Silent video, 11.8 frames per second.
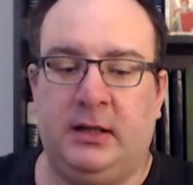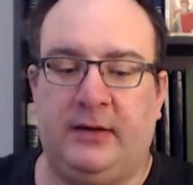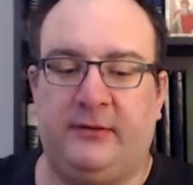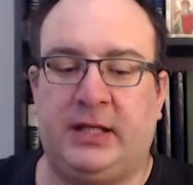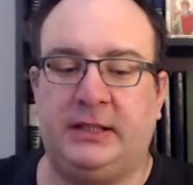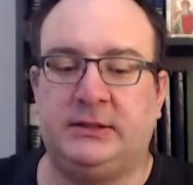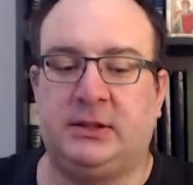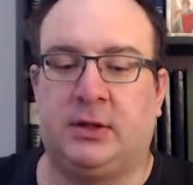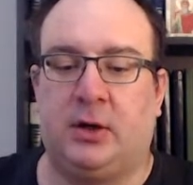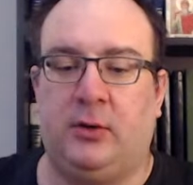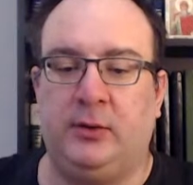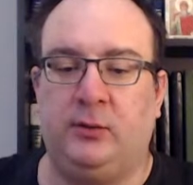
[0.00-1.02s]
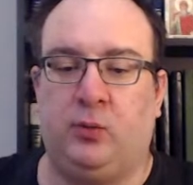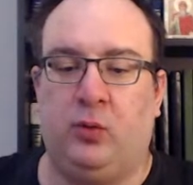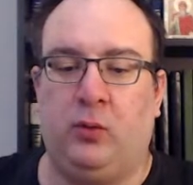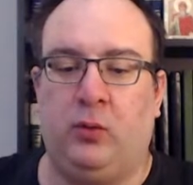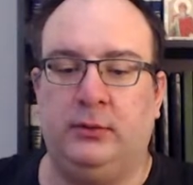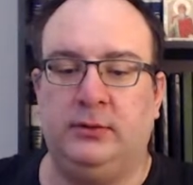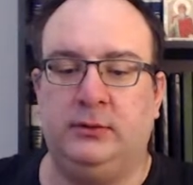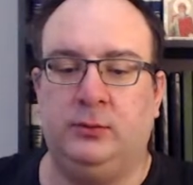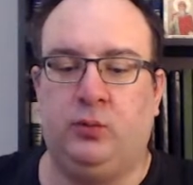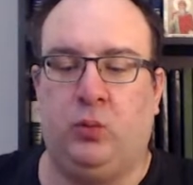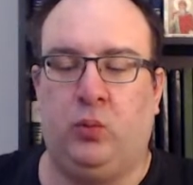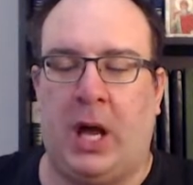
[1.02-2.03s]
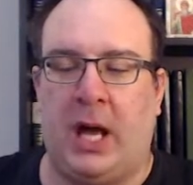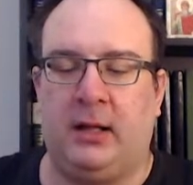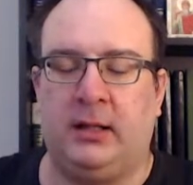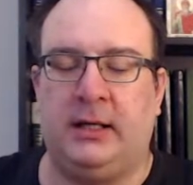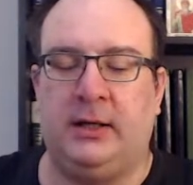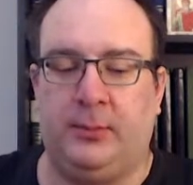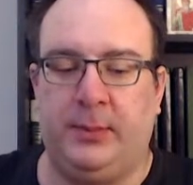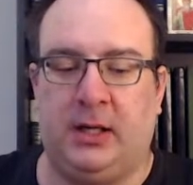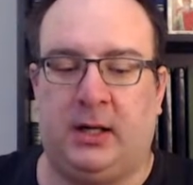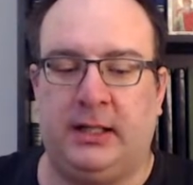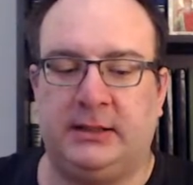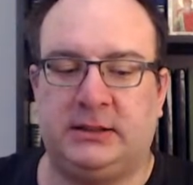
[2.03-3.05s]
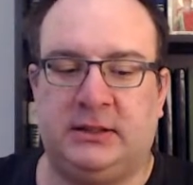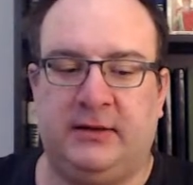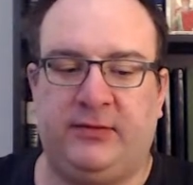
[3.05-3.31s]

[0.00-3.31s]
If things are going well, he'll be honest.